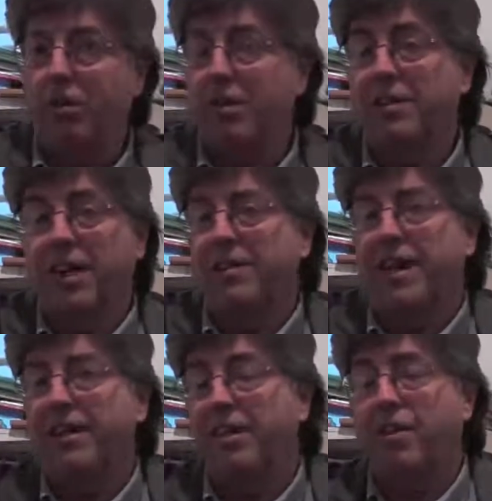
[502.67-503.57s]
And
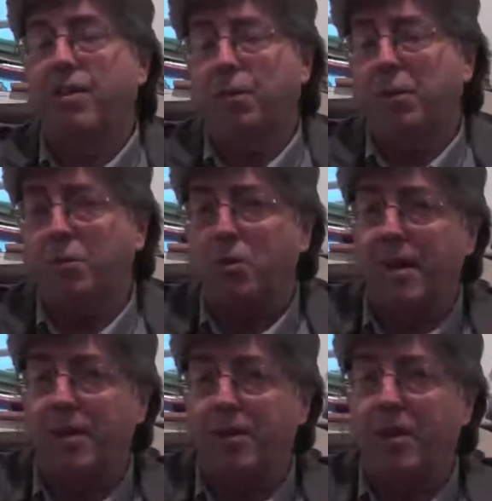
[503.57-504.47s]
as a lot of people will
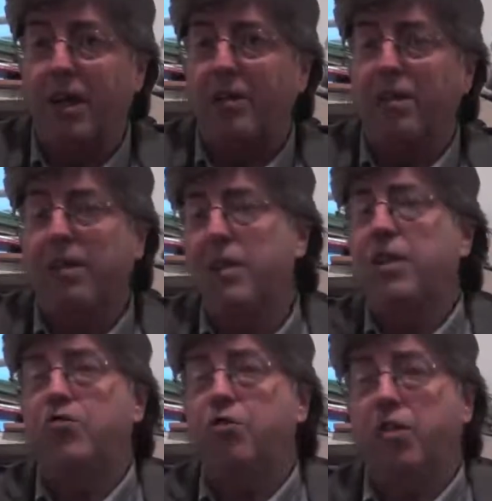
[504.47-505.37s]
tell you, the
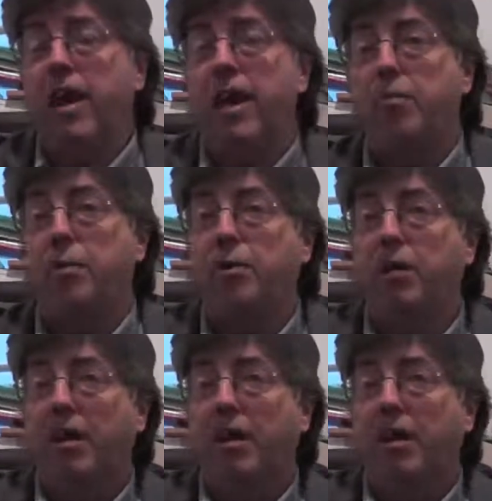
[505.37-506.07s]
least reliable